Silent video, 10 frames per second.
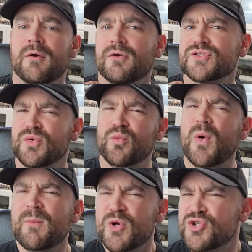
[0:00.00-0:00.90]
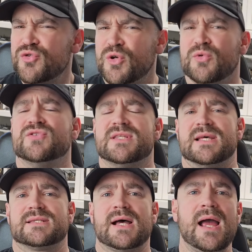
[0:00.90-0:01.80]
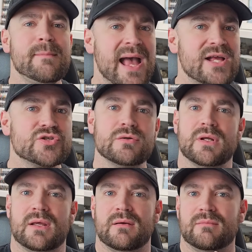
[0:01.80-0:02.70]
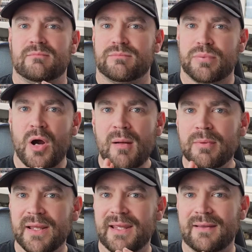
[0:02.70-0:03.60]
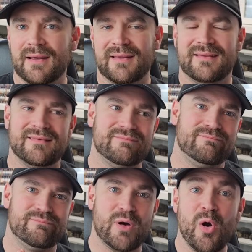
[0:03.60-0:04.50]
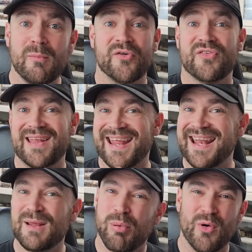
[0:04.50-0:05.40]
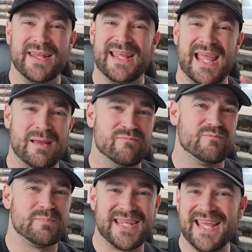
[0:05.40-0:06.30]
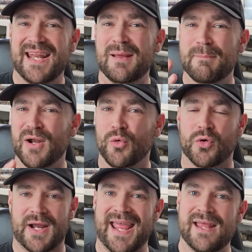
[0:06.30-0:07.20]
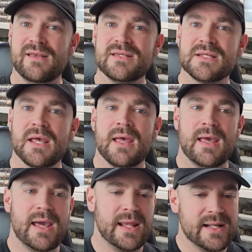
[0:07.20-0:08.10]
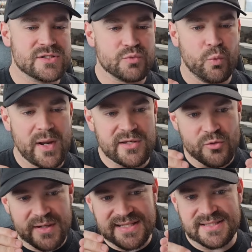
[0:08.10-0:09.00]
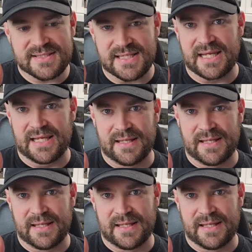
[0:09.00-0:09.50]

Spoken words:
So when would you use this? I imagine probably almost at any point in the game, beginning, middle, or end. And it's when you can see